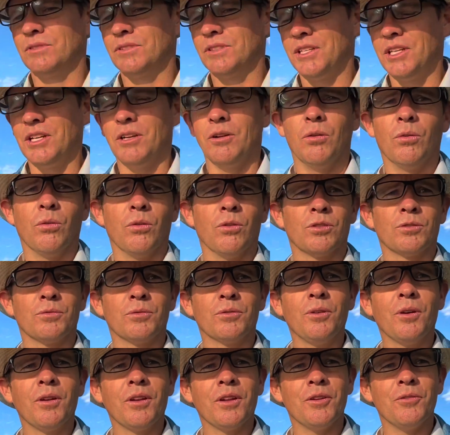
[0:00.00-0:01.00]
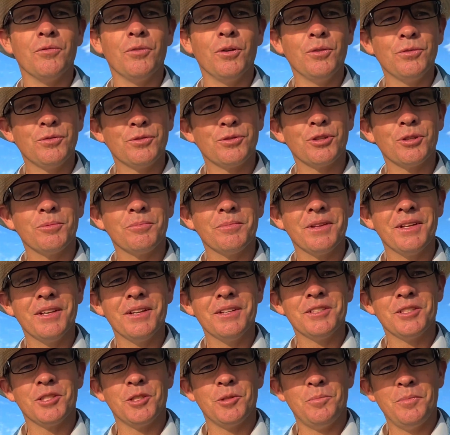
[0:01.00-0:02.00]
get a horse. We're going on a road trip
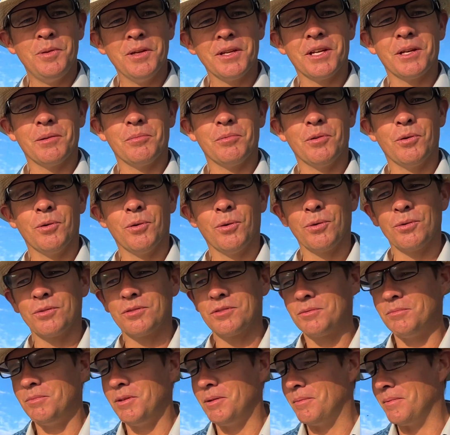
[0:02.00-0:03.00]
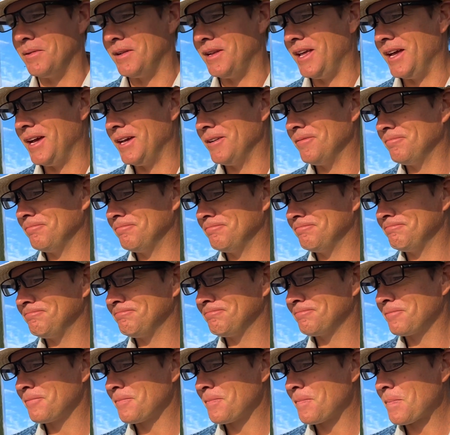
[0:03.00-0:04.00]
to pick up a horse, me and my dad.
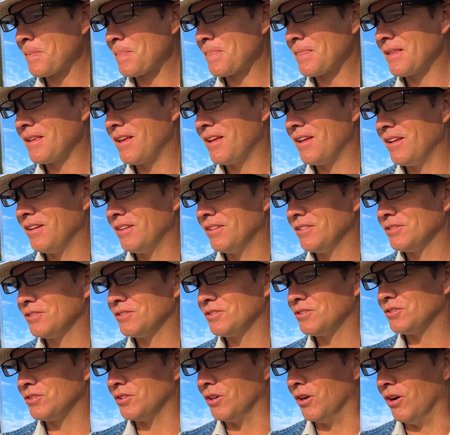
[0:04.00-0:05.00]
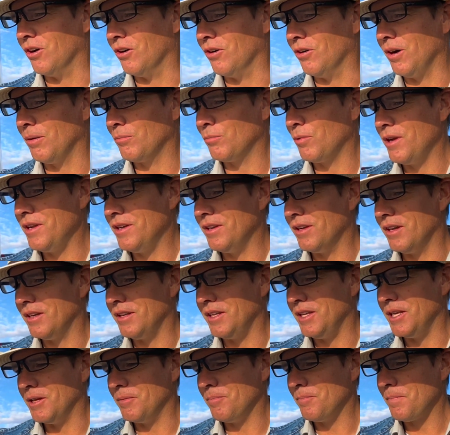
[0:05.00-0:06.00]
So I'm waiting on
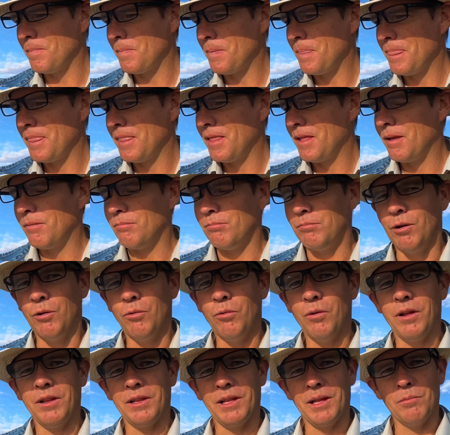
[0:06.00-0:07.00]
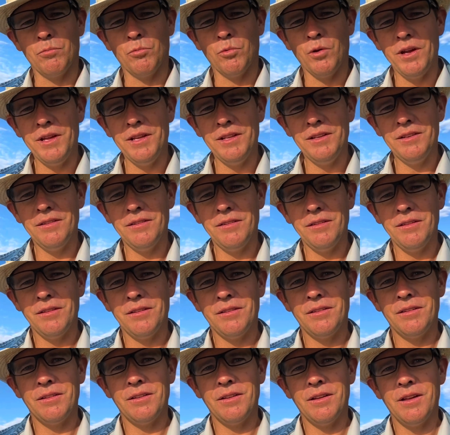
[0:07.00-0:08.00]
him. But while I'm waiting,
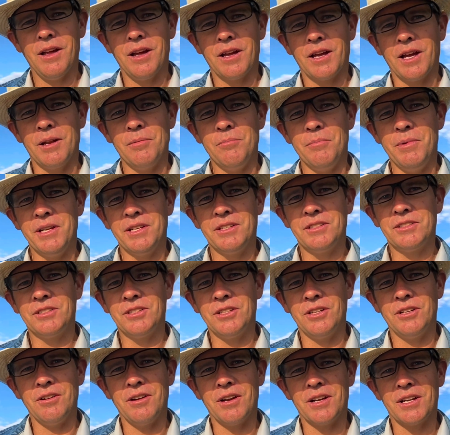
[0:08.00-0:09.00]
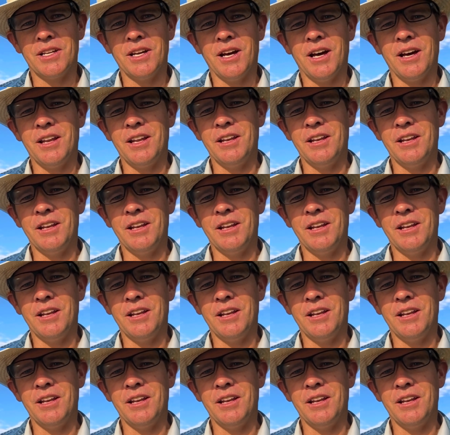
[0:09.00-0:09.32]
I gotta make sure I got